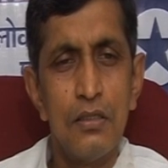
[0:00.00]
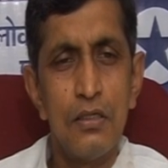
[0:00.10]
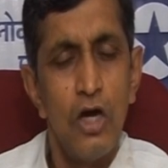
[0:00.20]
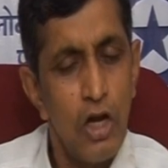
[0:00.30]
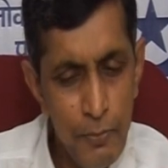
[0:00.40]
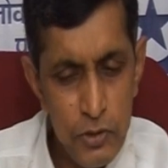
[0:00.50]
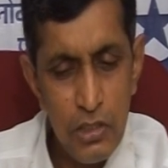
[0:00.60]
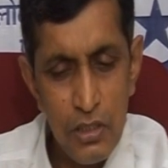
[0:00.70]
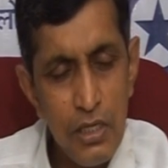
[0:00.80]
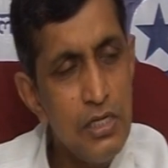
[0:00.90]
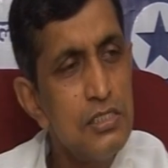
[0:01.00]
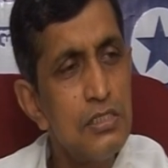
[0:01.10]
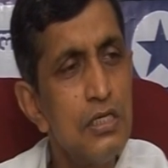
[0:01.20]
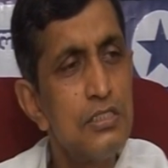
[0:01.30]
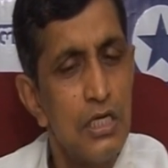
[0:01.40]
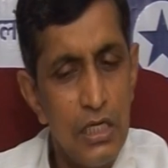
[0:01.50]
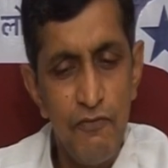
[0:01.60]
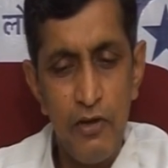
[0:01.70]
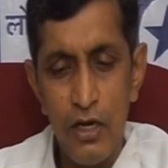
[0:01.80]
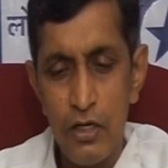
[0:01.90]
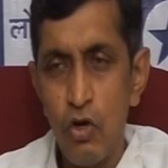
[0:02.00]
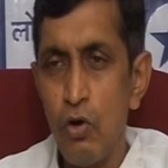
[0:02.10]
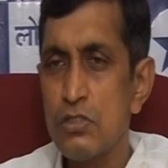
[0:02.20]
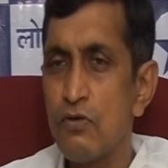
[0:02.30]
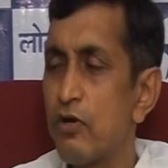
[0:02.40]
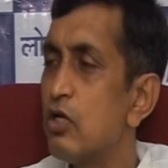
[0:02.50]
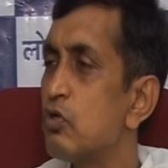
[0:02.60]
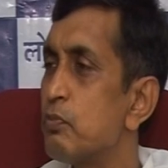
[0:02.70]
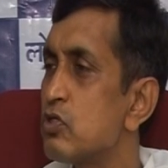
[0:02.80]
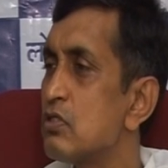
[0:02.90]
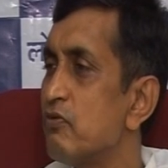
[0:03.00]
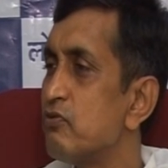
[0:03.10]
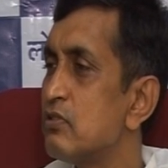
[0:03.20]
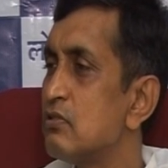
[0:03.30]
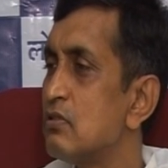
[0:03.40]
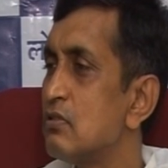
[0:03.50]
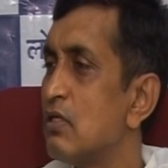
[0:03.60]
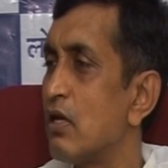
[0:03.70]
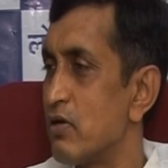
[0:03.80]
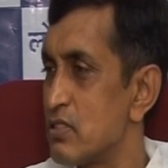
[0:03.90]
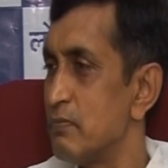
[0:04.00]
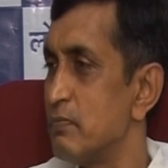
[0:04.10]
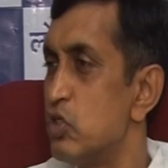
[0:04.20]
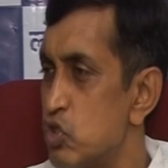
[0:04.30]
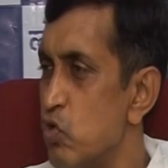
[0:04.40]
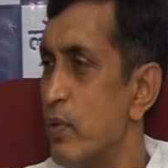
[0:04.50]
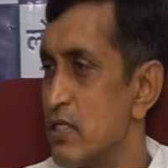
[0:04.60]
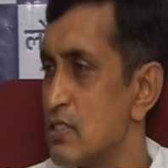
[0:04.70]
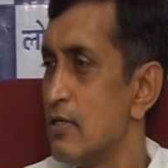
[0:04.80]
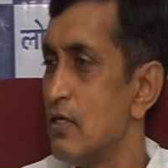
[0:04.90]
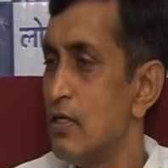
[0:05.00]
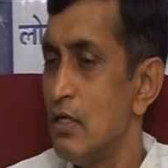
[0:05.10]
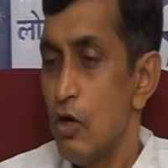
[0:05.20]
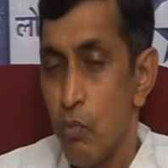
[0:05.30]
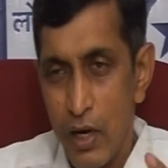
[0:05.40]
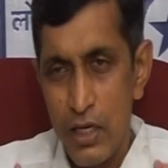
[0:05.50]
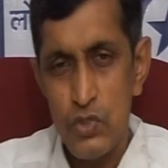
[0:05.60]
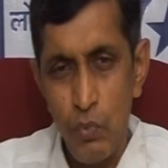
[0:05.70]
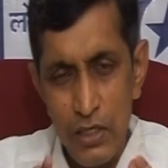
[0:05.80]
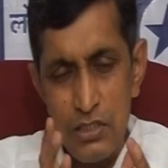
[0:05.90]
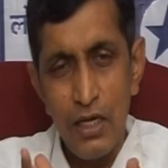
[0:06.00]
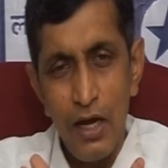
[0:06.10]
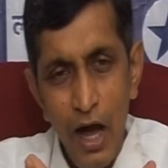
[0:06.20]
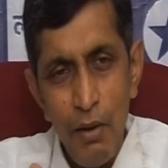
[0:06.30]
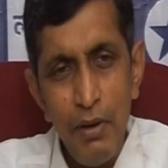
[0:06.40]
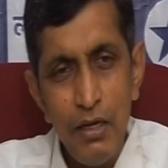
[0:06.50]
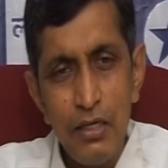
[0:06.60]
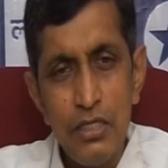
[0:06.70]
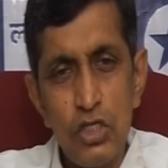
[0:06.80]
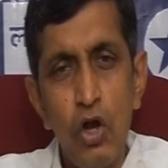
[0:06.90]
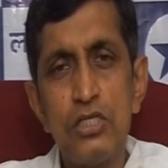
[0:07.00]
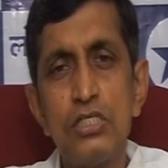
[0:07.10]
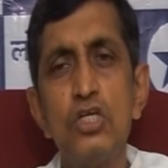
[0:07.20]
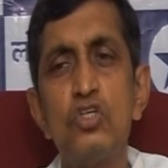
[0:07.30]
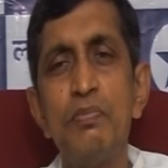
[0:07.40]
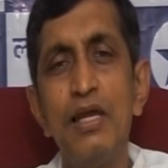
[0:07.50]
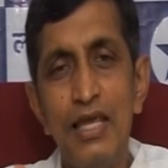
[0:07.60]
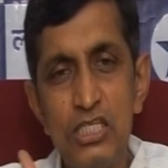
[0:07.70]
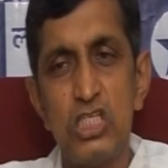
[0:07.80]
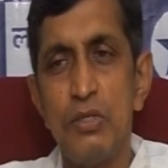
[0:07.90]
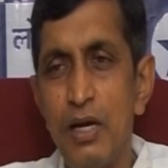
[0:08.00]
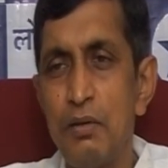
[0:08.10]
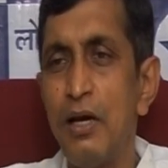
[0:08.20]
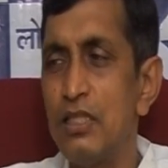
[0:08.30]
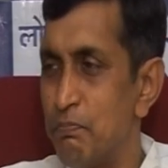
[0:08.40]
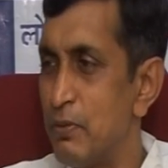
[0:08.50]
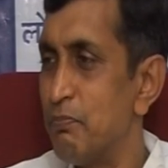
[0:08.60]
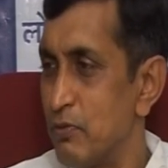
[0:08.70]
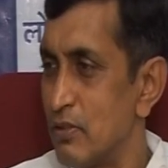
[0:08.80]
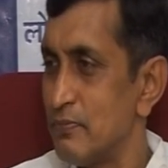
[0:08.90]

corruption is a significant cause of contribution of terrorism in two ways. One is, once the government is not seen to be legitimate by the people,